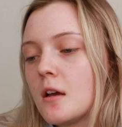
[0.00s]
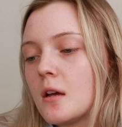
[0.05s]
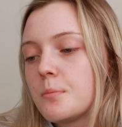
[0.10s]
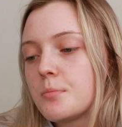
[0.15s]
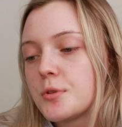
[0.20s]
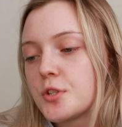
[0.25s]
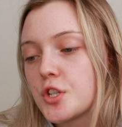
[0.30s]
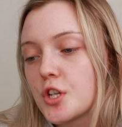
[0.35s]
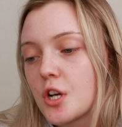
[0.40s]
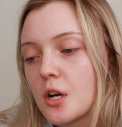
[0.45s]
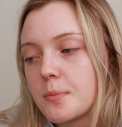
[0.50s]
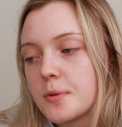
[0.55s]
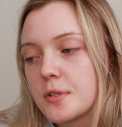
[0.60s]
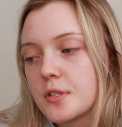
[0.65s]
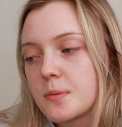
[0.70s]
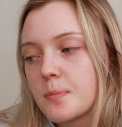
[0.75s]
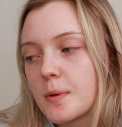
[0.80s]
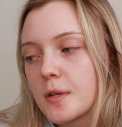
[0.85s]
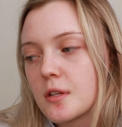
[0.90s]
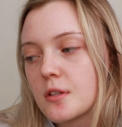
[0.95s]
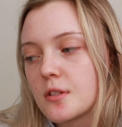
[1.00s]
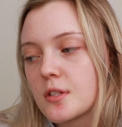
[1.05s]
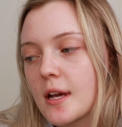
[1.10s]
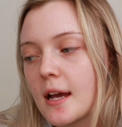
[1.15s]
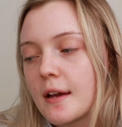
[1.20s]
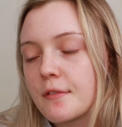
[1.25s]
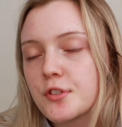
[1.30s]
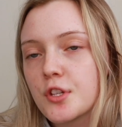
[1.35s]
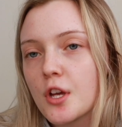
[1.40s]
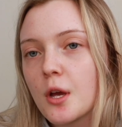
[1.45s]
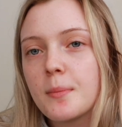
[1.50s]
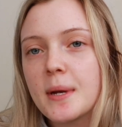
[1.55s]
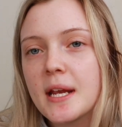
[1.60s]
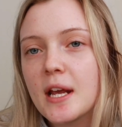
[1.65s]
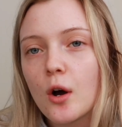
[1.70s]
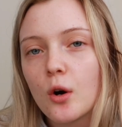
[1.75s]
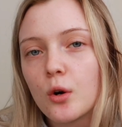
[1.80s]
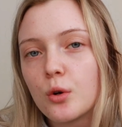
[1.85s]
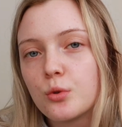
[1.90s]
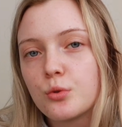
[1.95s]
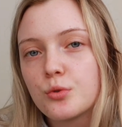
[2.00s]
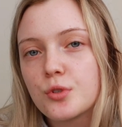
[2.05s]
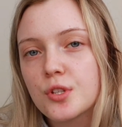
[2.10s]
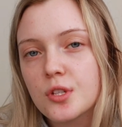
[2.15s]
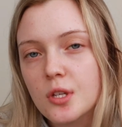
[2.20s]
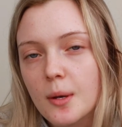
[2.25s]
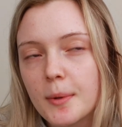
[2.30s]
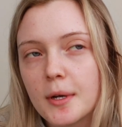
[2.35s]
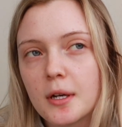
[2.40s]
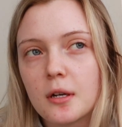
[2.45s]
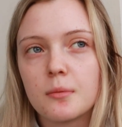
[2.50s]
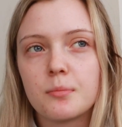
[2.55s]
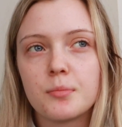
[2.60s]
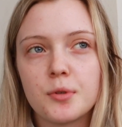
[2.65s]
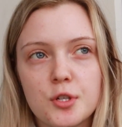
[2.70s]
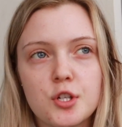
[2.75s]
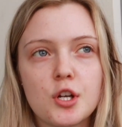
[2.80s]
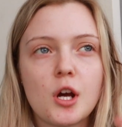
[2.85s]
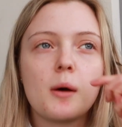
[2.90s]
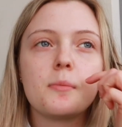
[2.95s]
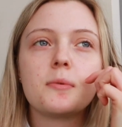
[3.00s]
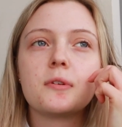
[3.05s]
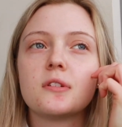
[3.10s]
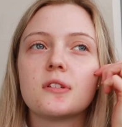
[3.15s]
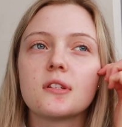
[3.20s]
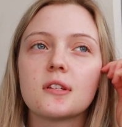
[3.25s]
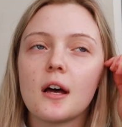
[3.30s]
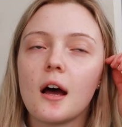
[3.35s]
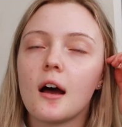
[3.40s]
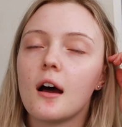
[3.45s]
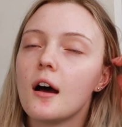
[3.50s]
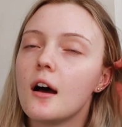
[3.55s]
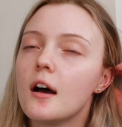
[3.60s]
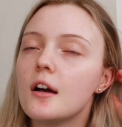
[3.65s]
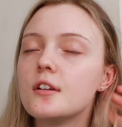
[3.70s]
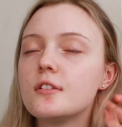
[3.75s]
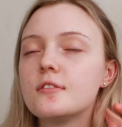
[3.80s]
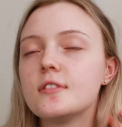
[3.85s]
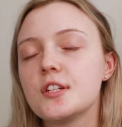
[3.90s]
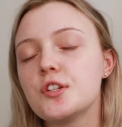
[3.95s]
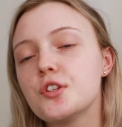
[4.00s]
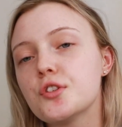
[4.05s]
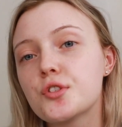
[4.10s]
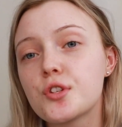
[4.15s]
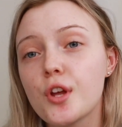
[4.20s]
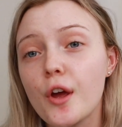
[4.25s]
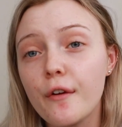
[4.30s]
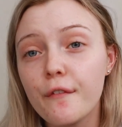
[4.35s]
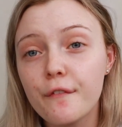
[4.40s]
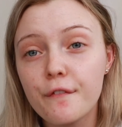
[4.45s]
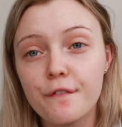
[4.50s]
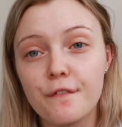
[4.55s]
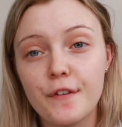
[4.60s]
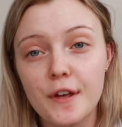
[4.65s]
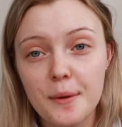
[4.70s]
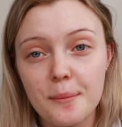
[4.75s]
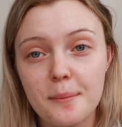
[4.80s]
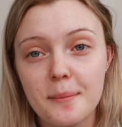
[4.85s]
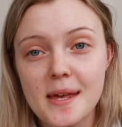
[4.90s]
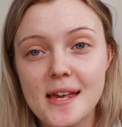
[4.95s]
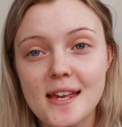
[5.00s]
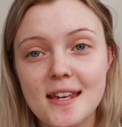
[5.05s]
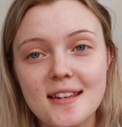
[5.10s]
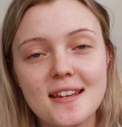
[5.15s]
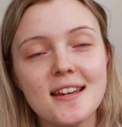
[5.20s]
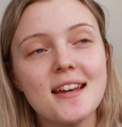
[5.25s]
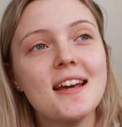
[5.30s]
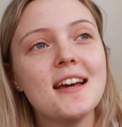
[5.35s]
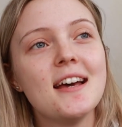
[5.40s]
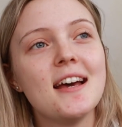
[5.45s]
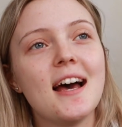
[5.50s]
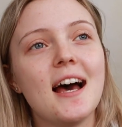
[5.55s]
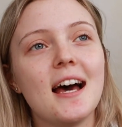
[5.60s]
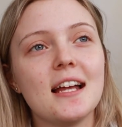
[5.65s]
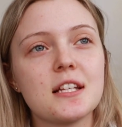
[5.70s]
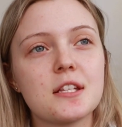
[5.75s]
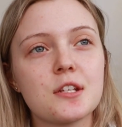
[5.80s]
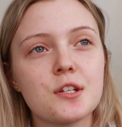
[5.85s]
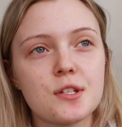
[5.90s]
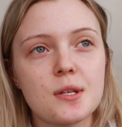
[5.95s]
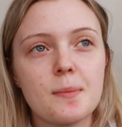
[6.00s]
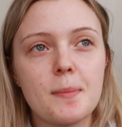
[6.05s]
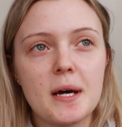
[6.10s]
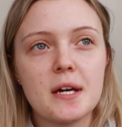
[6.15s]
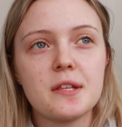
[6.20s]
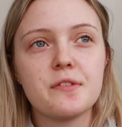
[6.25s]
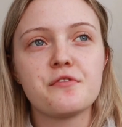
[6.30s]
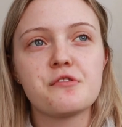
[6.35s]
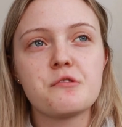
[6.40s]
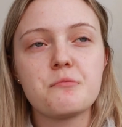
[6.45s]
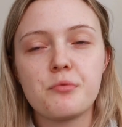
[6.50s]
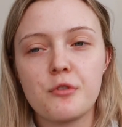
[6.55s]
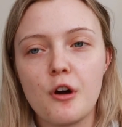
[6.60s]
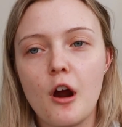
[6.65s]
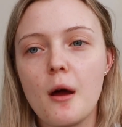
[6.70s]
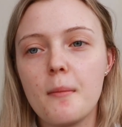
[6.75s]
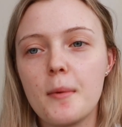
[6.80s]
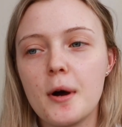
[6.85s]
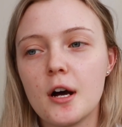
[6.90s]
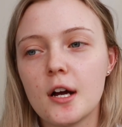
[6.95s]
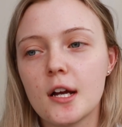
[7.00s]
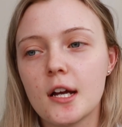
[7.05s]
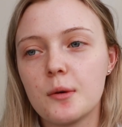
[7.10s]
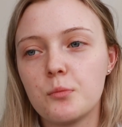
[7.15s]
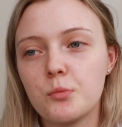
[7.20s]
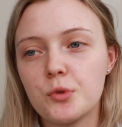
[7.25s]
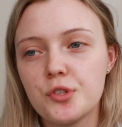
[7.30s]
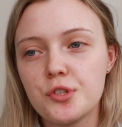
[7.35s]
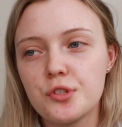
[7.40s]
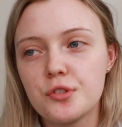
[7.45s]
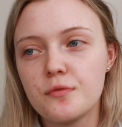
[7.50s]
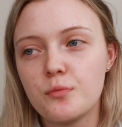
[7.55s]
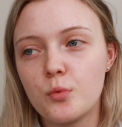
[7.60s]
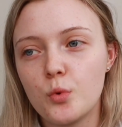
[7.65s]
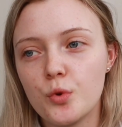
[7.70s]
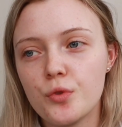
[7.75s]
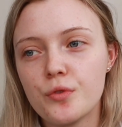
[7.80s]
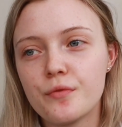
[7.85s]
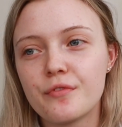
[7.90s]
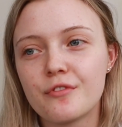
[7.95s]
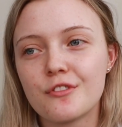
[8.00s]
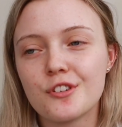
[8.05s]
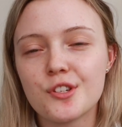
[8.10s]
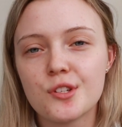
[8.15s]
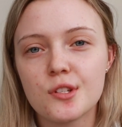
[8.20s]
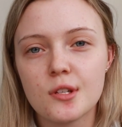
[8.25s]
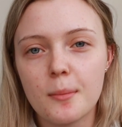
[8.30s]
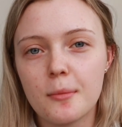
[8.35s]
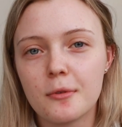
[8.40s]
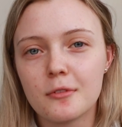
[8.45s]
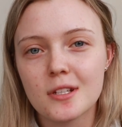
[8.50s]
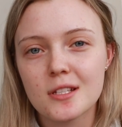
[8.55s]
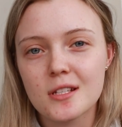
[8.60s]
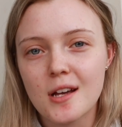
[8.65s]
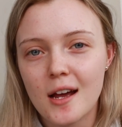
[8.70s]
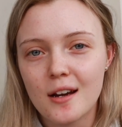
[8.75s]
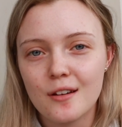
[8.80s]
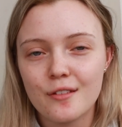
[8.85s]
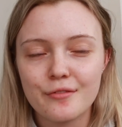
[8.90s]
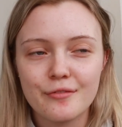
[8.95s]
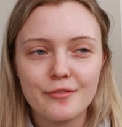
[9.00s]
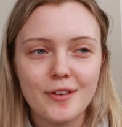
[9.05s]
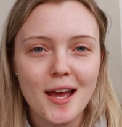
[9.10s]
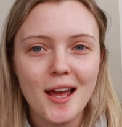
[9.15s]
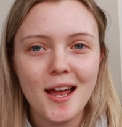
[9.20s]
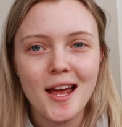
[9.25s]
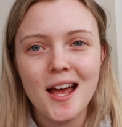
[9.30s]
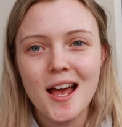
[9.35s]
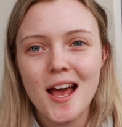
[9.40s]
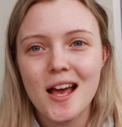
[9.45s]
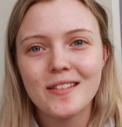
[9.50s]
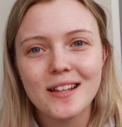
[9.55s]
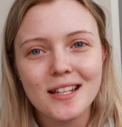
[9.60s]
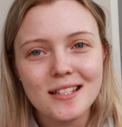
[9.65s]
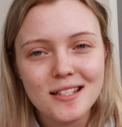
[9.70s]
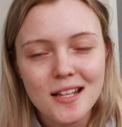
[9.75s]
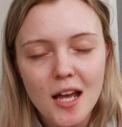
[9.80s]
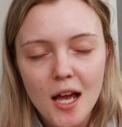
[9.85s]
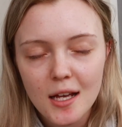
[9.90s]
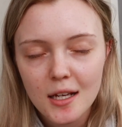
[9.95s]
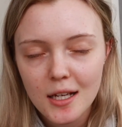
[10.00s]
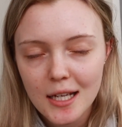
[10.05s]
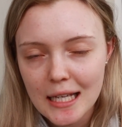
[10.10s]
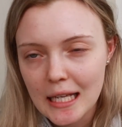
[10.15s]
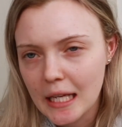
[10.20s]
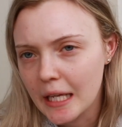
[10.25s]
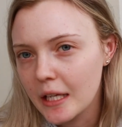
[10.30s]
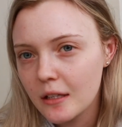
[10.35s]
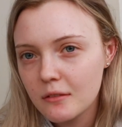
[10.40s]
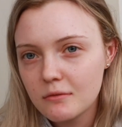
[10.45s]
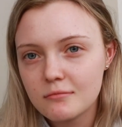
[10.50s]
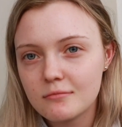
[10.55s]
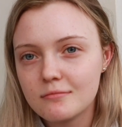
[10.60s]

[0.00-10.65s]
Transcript: pyjamas because I have so many old summer pyjamas that they just don't fit me and it's because I buy them from Primark and once you've worn them for a summer it's kind of, that's it.